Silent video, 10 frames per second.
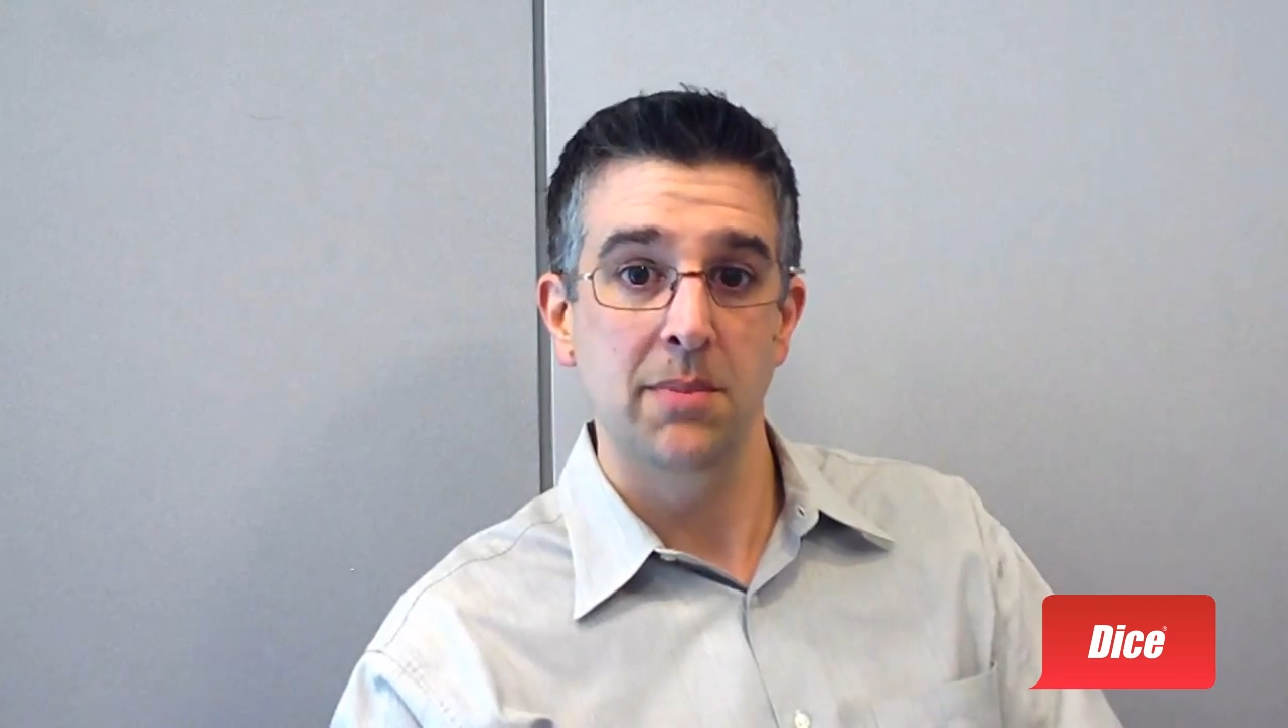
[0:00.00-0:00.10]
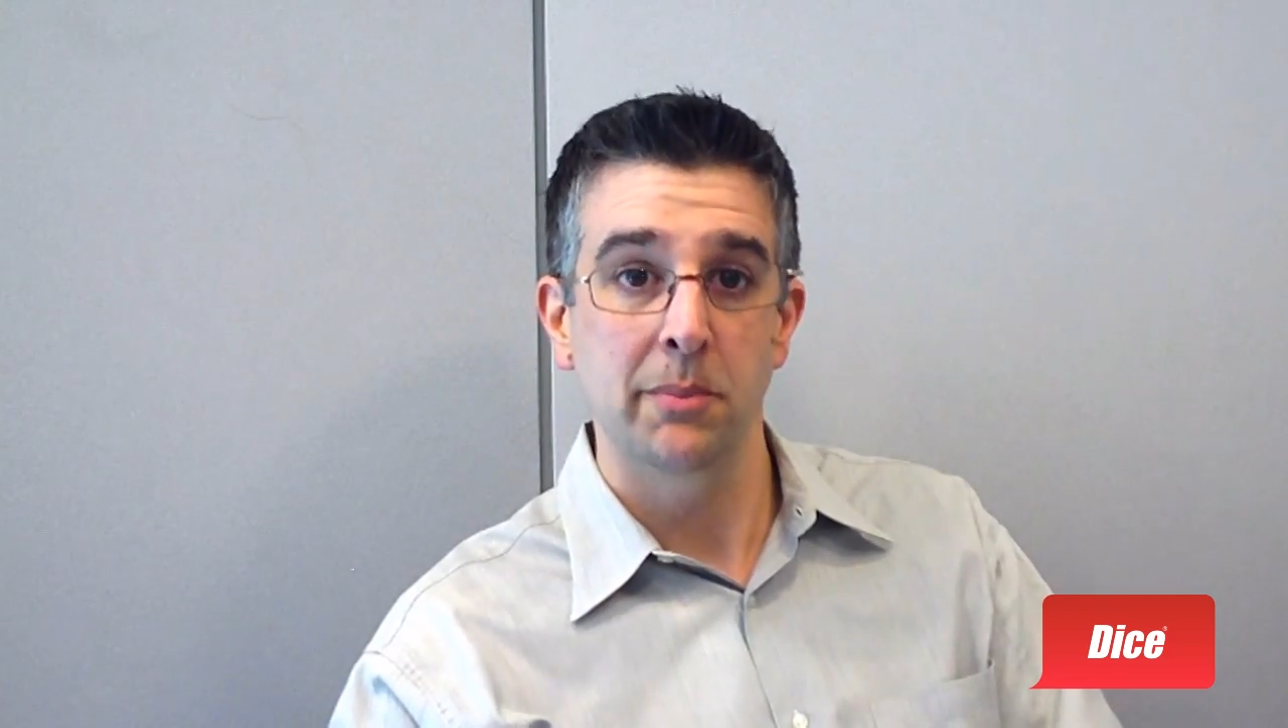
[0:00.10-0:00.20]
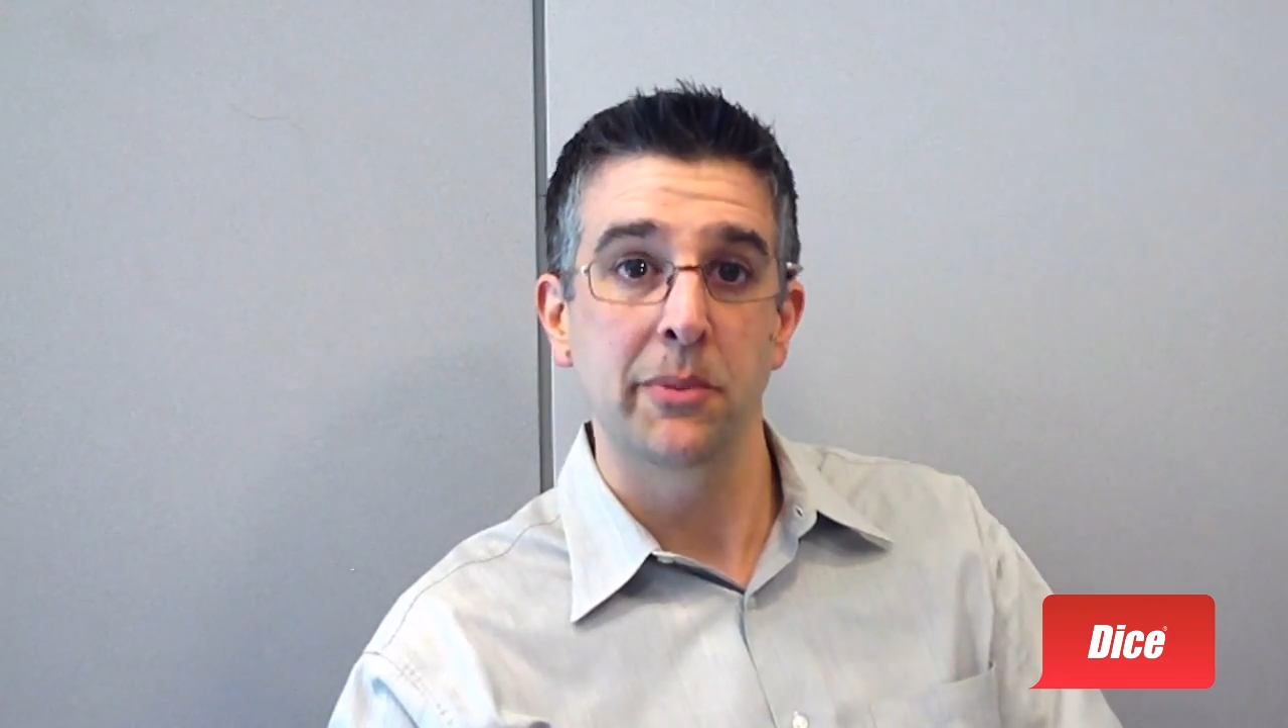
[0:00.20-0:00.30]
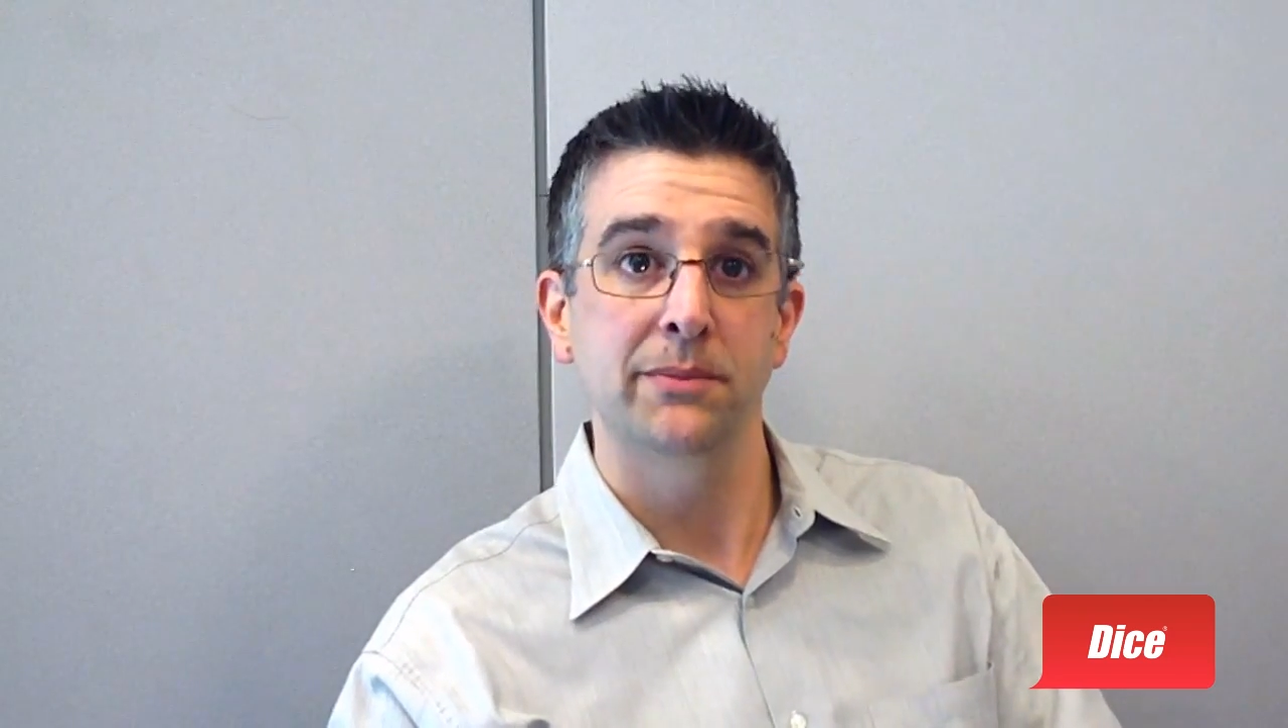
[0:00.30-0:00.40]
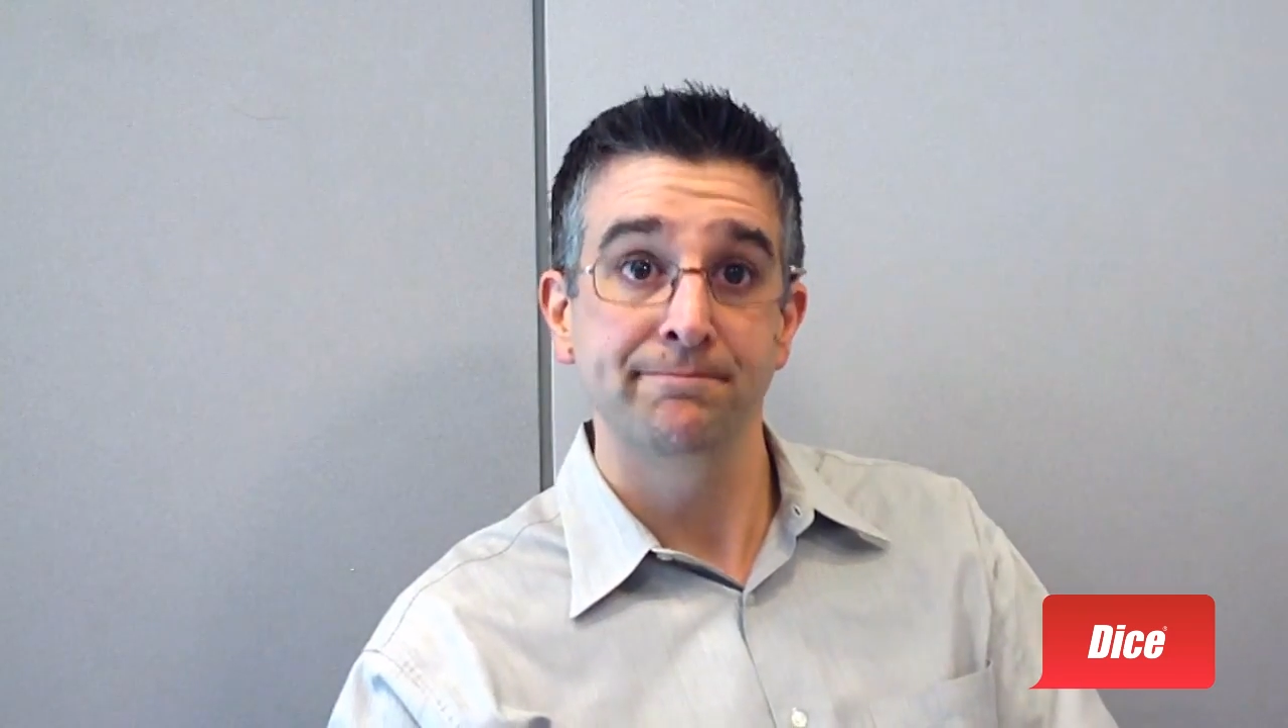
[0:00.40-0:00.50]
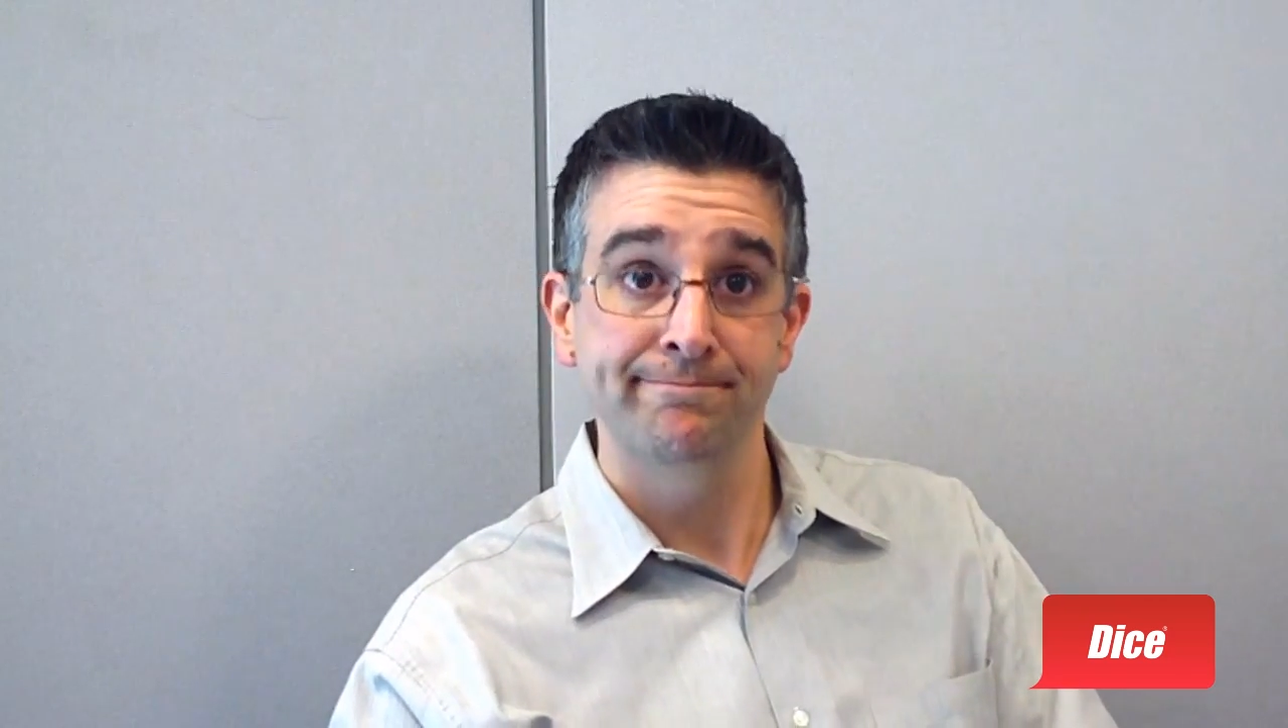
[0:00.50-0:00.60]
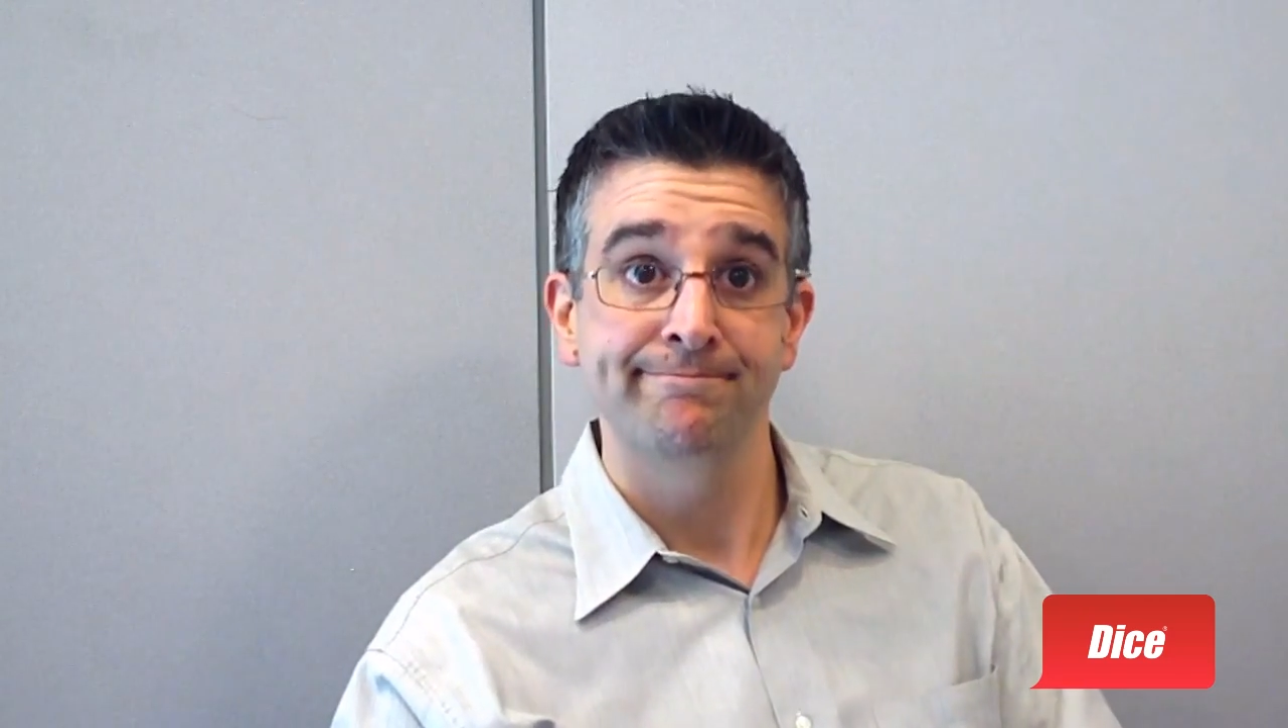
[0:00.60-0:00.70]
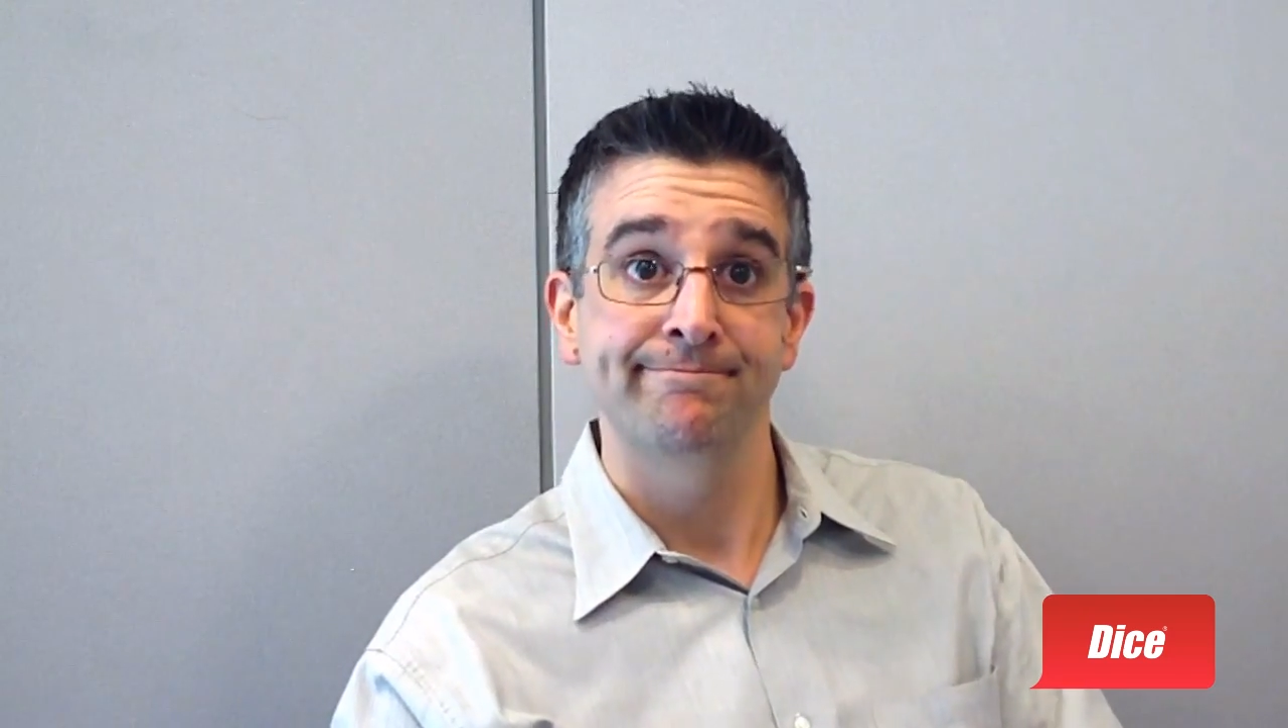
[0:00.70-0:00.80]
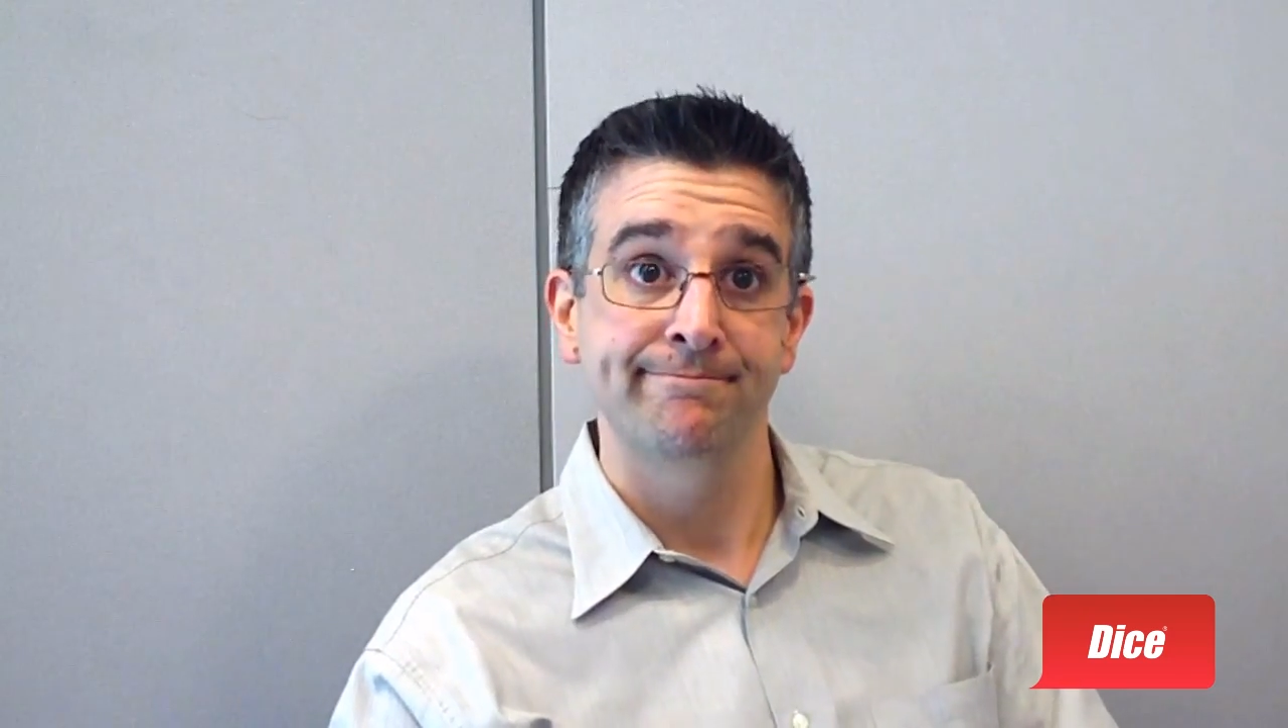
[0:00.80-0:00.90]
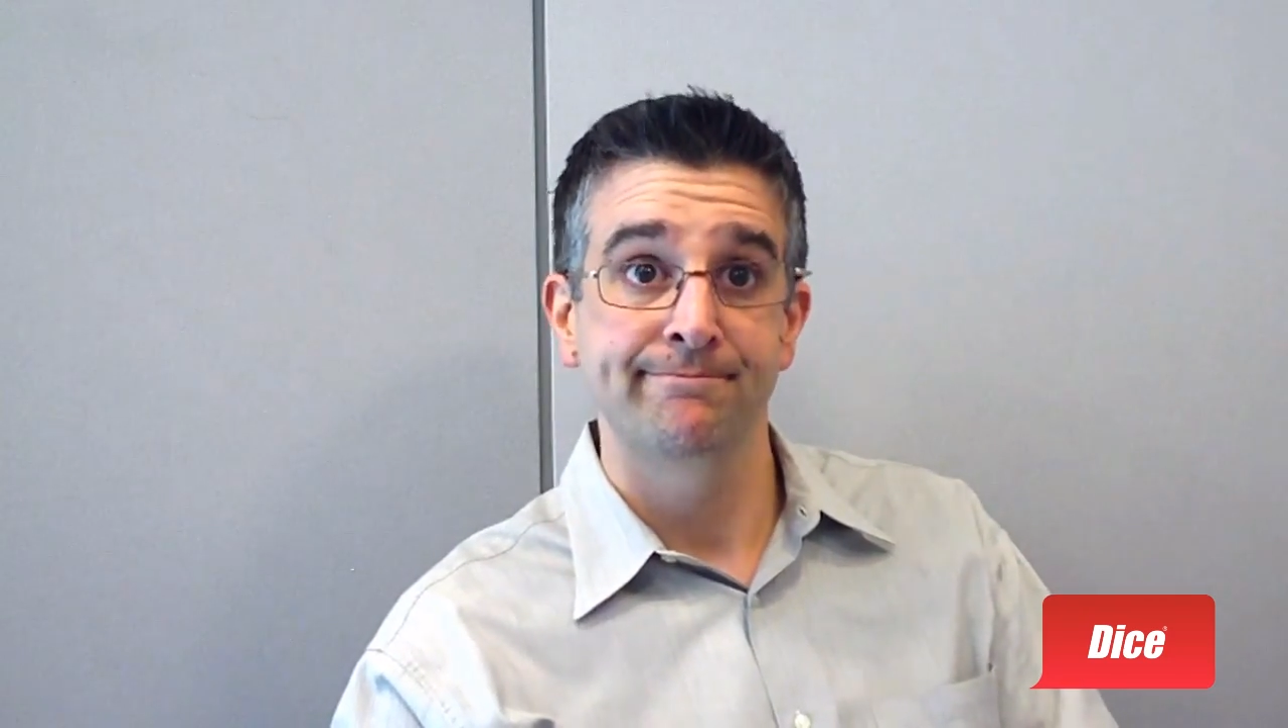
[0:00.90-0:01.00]
people.
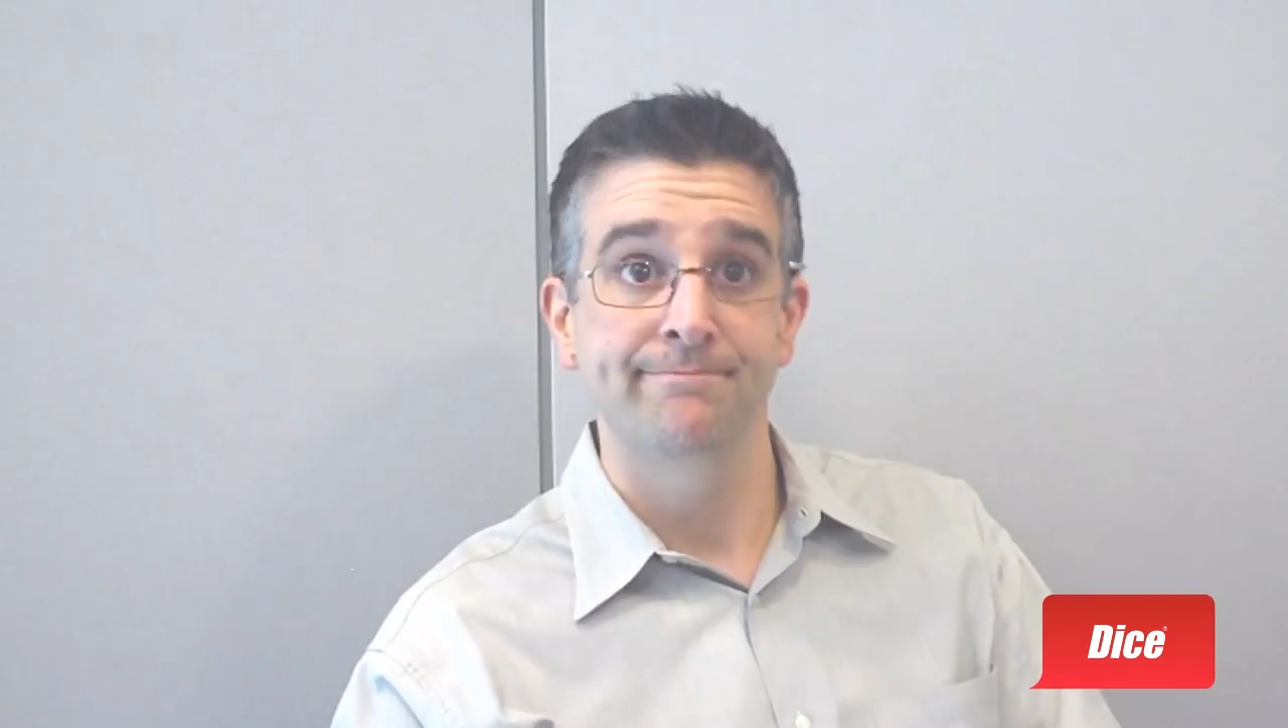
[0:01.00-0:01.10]
Mm.